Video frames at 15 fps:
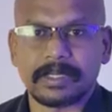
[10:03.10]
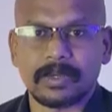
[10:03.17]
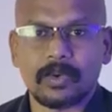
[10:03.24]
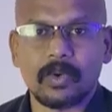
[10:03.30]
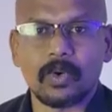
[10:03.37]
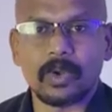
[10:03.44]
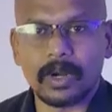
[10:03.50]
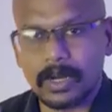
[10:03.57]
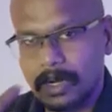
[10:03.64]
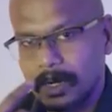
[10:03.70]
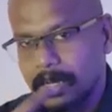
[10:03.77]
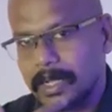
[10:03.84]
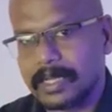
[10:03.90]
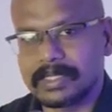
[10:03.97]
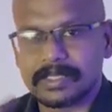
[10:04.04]
oral
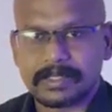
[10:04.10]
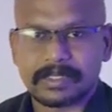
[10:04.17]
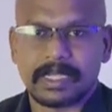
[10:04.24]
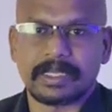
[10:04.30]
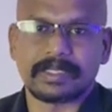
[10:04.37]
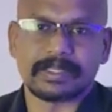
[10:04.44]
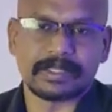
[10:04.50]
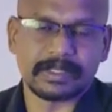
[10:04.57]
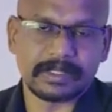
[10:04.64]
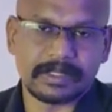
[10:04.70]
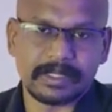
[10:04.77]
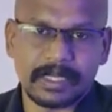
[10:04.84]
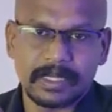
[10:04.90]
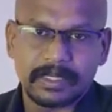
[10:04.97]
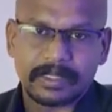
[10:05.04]
exercises
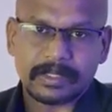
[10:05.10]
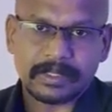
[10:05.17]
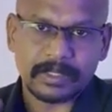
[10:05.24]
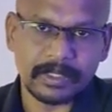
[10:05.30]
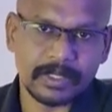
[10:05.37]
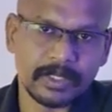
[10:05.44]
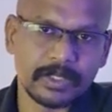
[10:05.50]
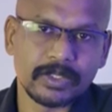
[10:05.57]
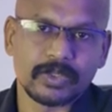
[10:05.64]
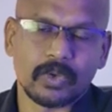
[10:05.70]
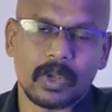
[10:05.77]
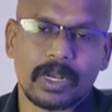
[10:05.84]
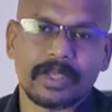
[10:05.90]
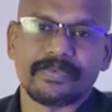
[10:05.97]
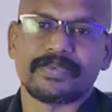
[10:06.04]
and
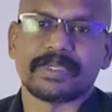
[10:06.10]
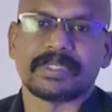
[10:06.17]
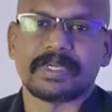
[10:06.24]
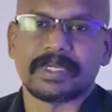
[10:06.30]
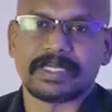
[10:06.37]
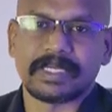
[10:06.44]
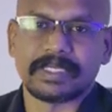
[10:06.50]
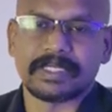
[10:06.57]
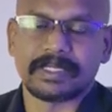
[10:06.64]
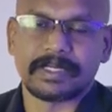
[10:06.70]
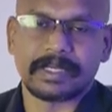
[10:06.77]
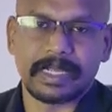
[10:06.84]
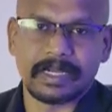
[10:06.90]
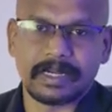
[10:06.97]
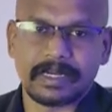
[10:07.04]
swallowing facilitation
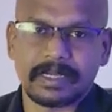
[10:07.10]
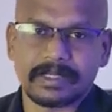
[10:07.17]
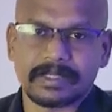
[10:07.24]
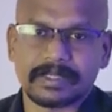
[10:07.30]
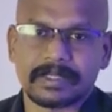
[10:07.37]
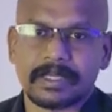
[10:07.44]
techniques